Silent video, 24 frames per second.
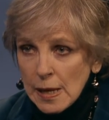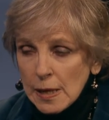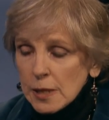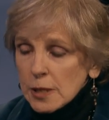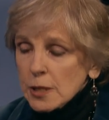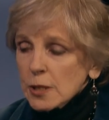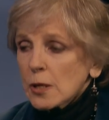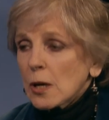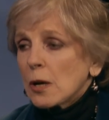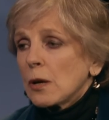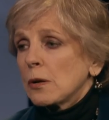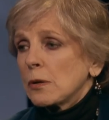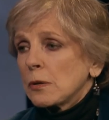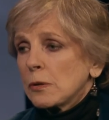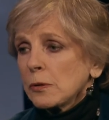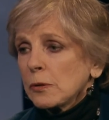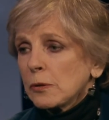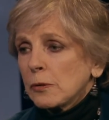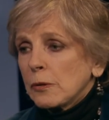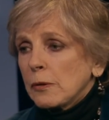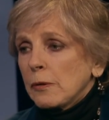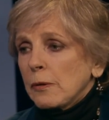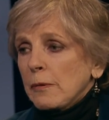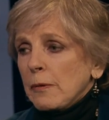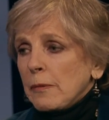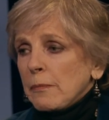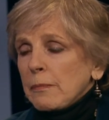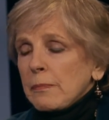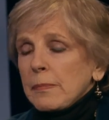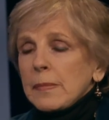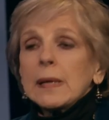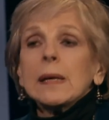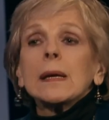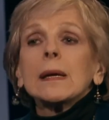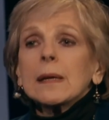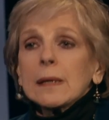So
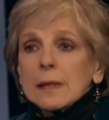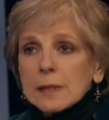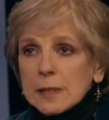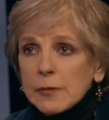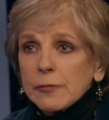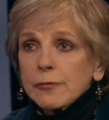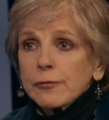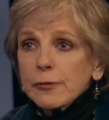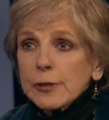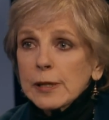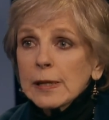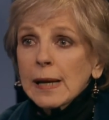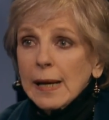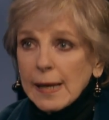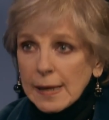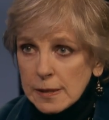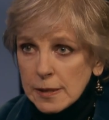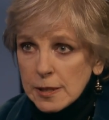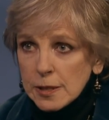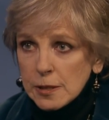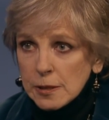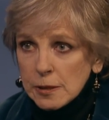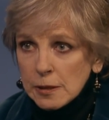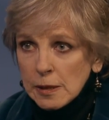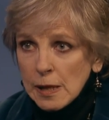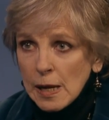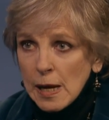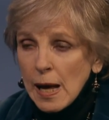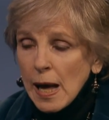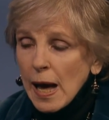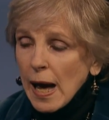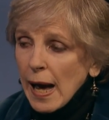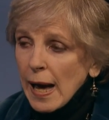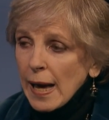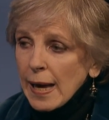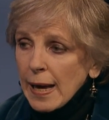me as a freelancer,
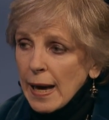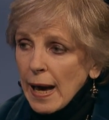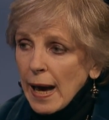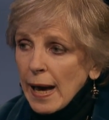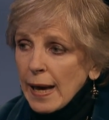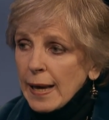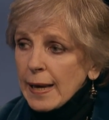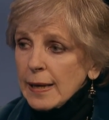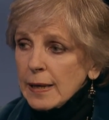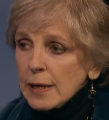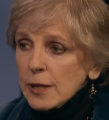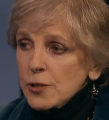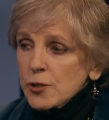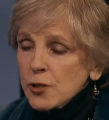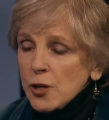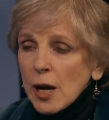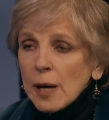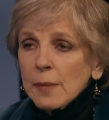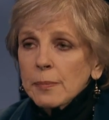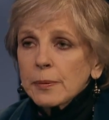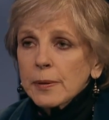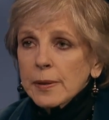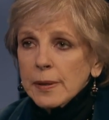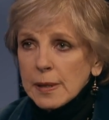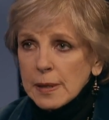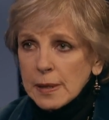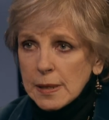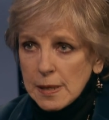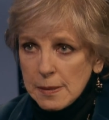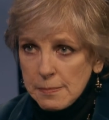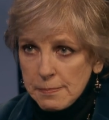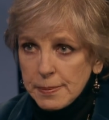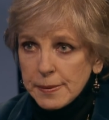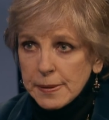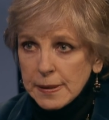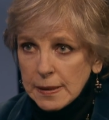I, I had a job with a
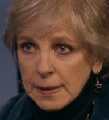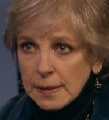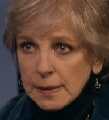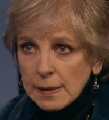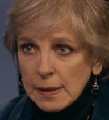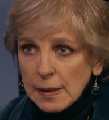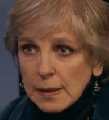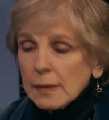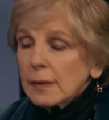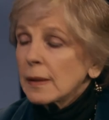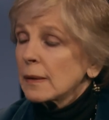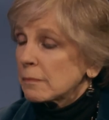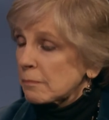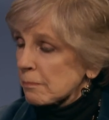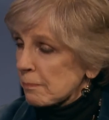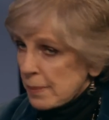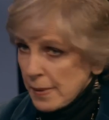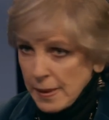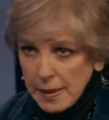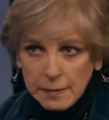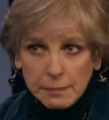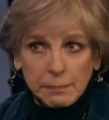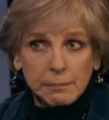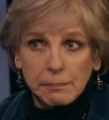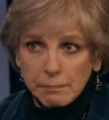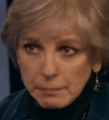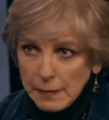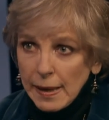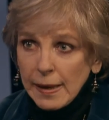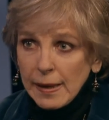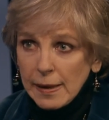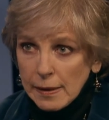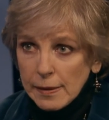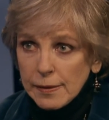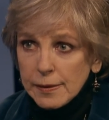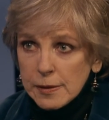company that paid my
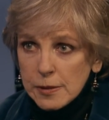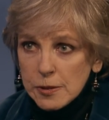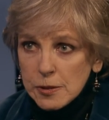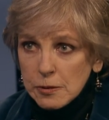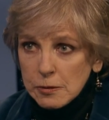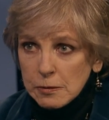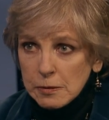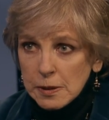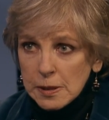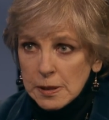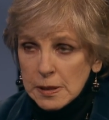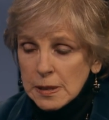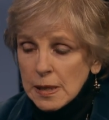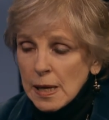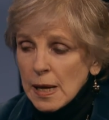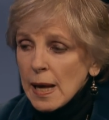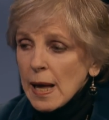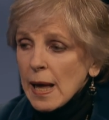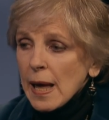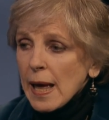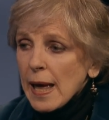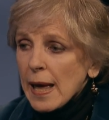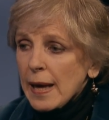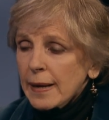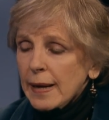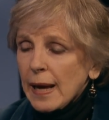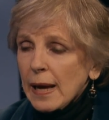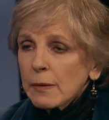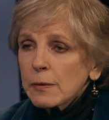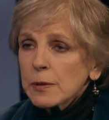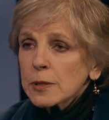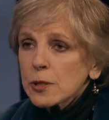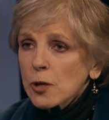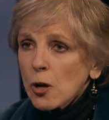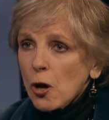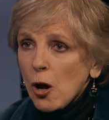health insurance, and I
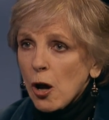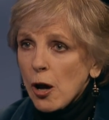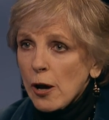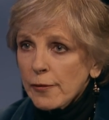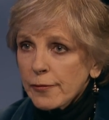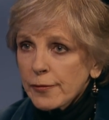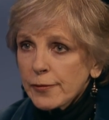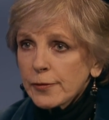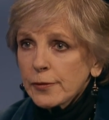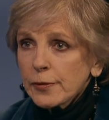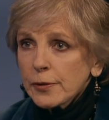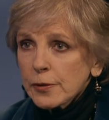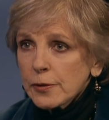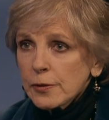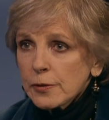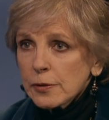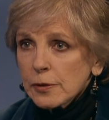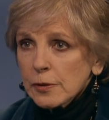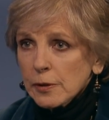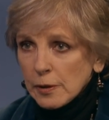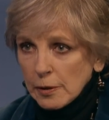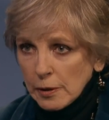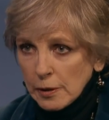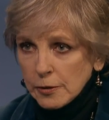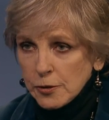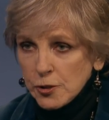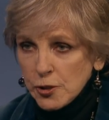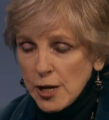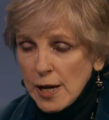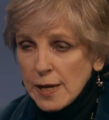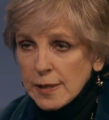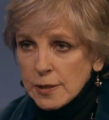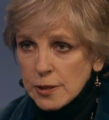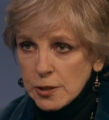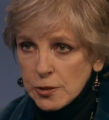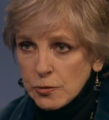was offered a
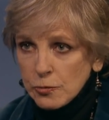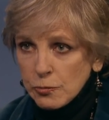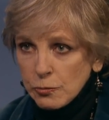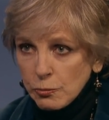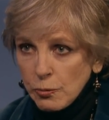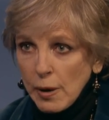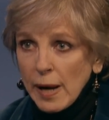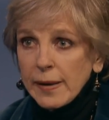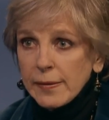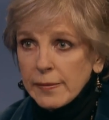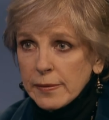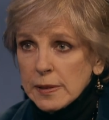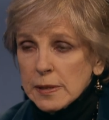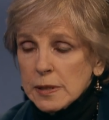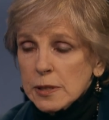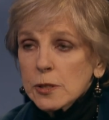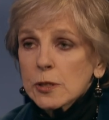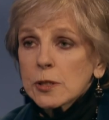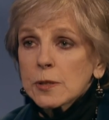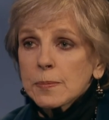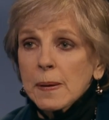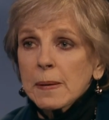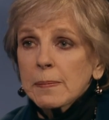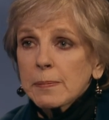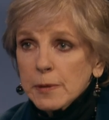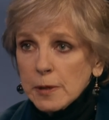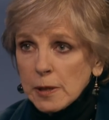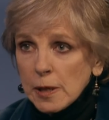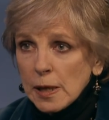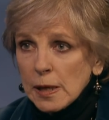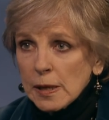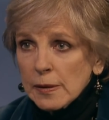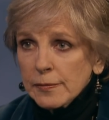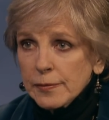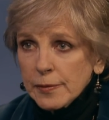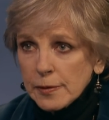chance to write this newspaper
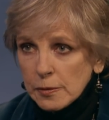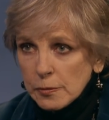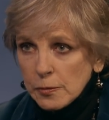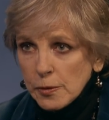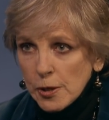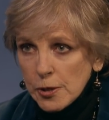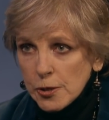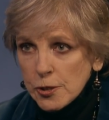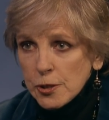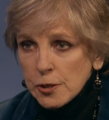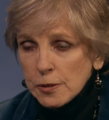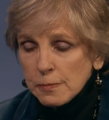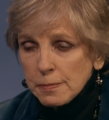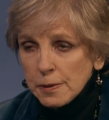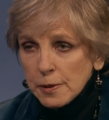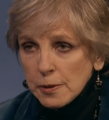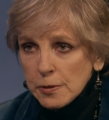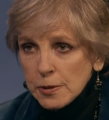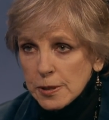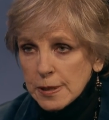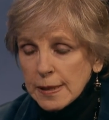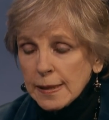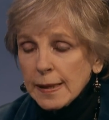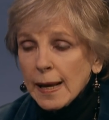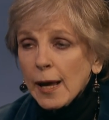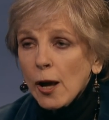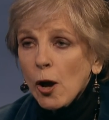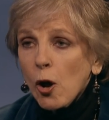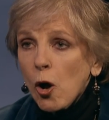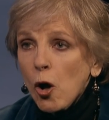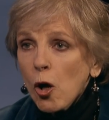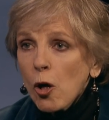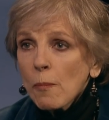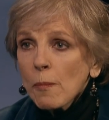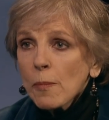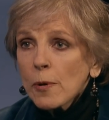column for the Washington Post, and I
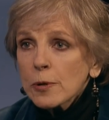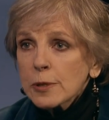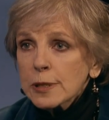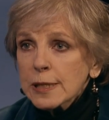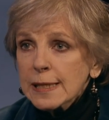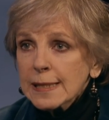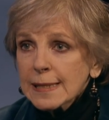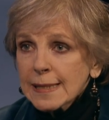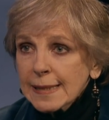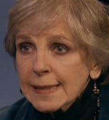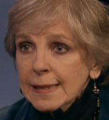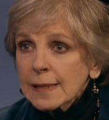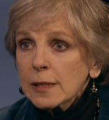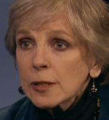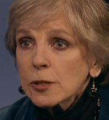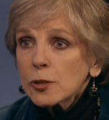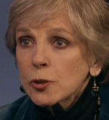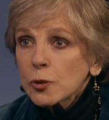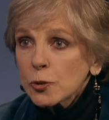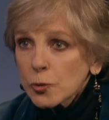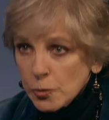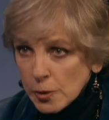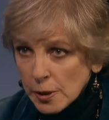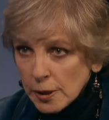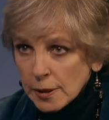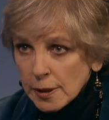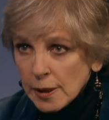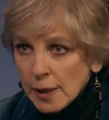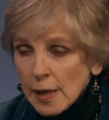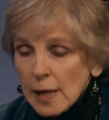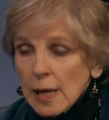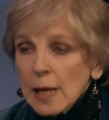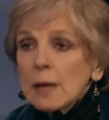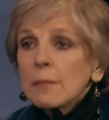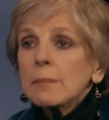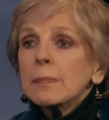almost didn't do it
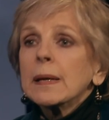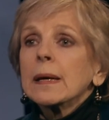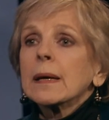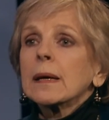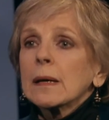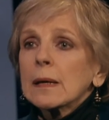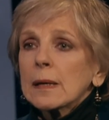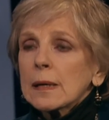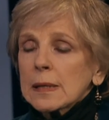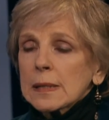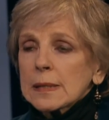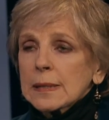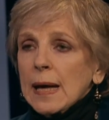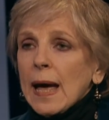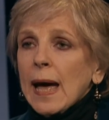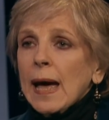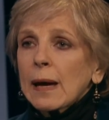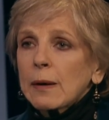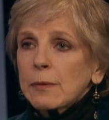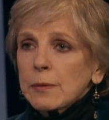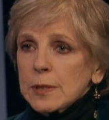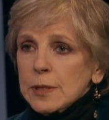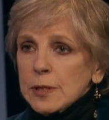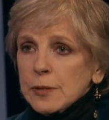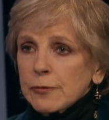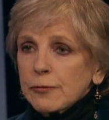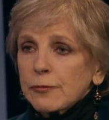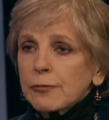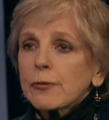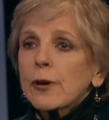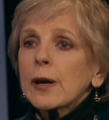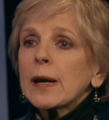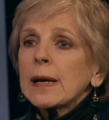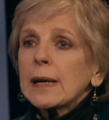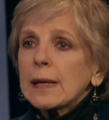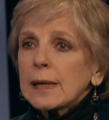because I was
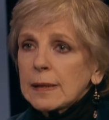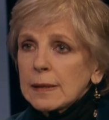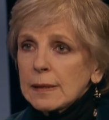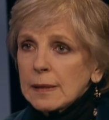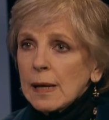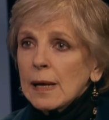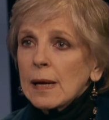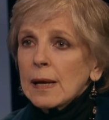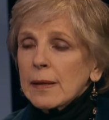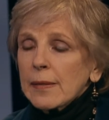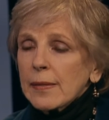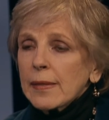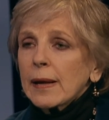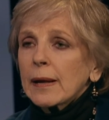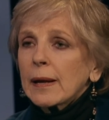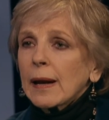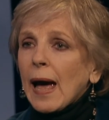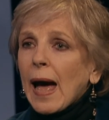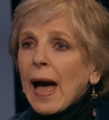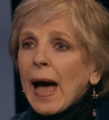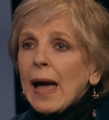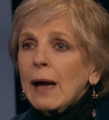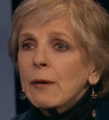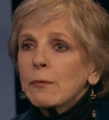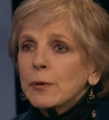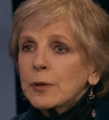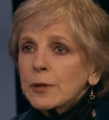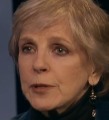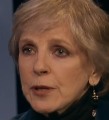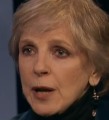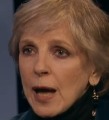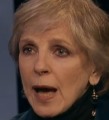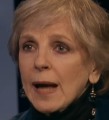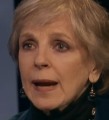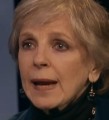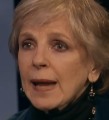afraid that I would
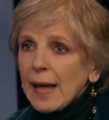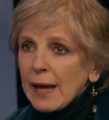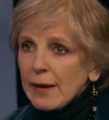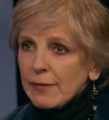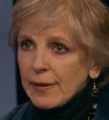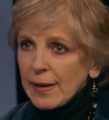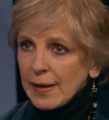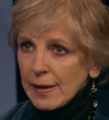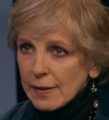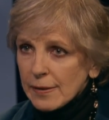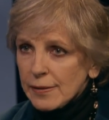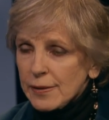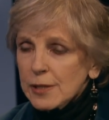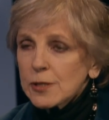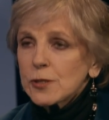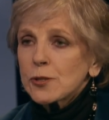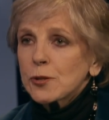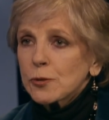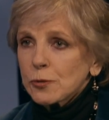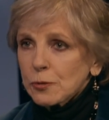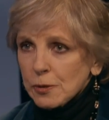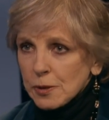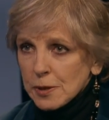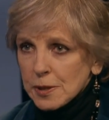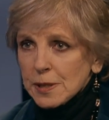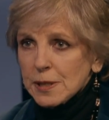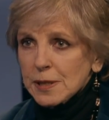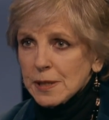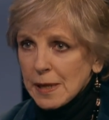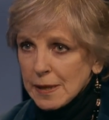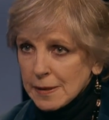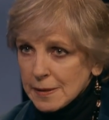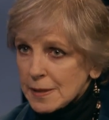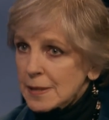not have health insurance at